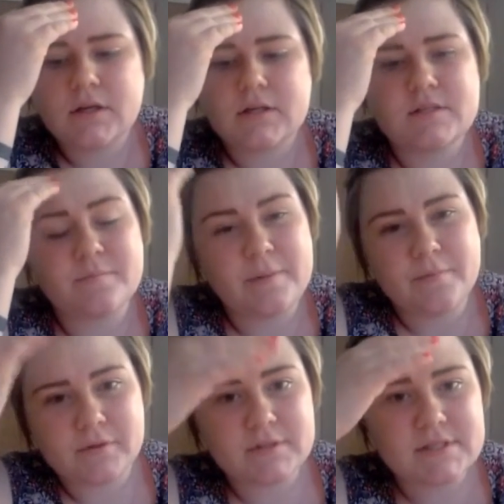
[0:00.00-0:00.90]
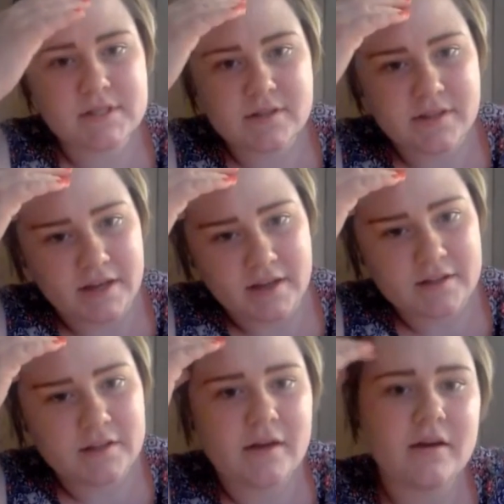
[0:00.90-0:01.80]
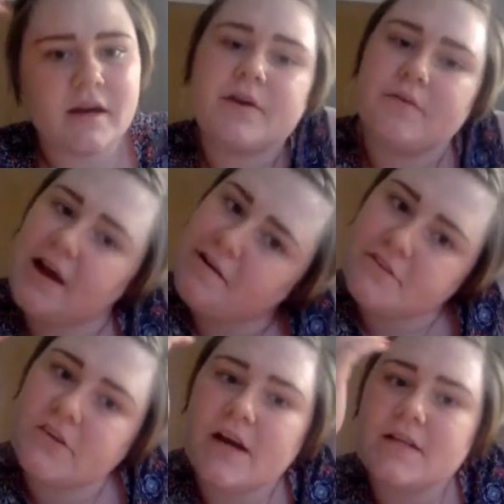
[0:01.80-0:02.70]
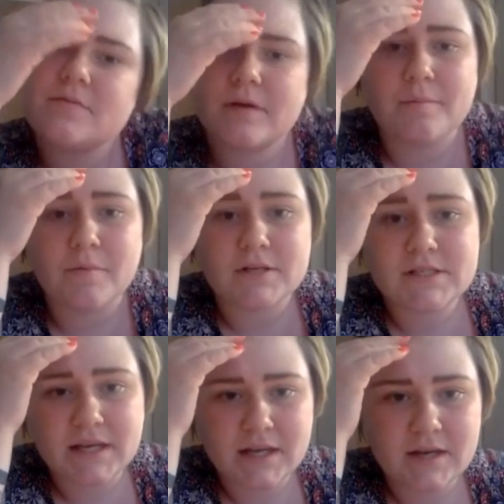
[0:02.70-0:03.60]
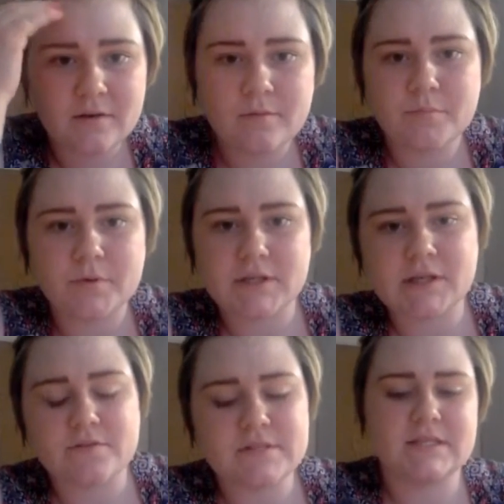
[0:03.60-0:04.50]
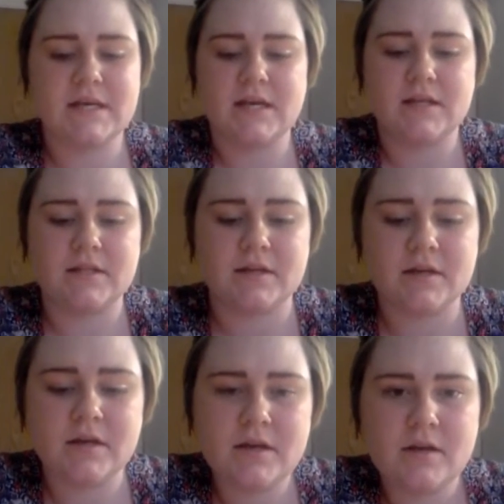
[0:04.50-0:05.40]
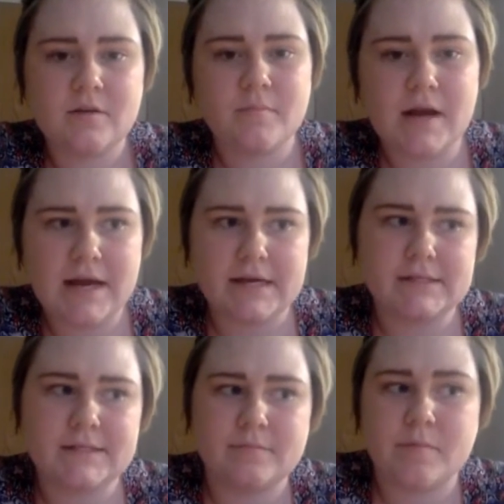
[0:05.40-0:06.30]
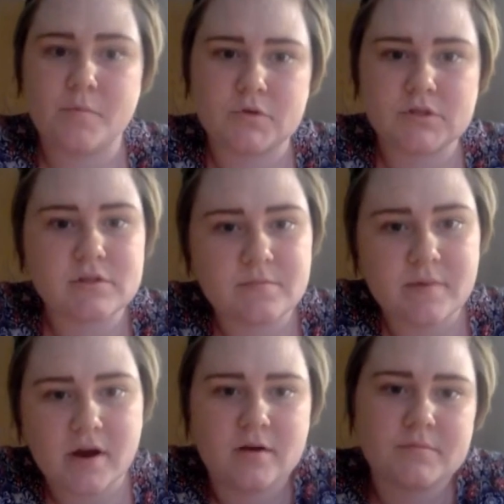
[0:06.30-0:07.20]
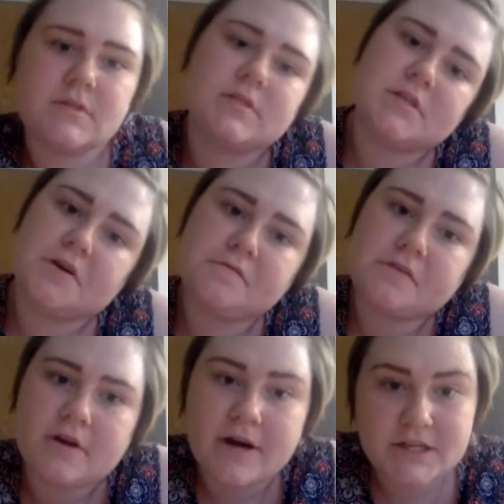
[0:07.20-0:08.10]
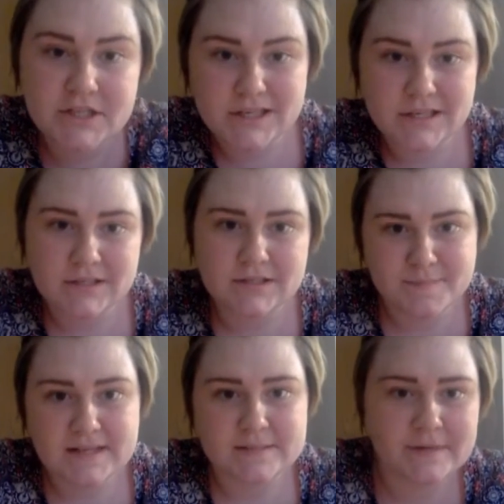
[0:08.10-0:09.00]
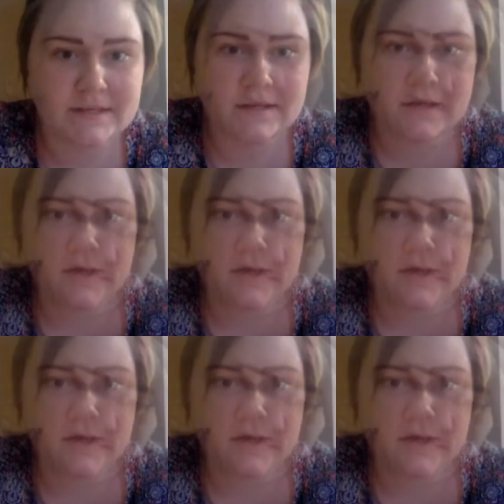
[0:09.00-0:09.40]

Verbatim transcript: some people think that I don't have Tourette's when I'm not ticking, but they don't see that my legs and my muscles and my arms and stuff are actually spasming.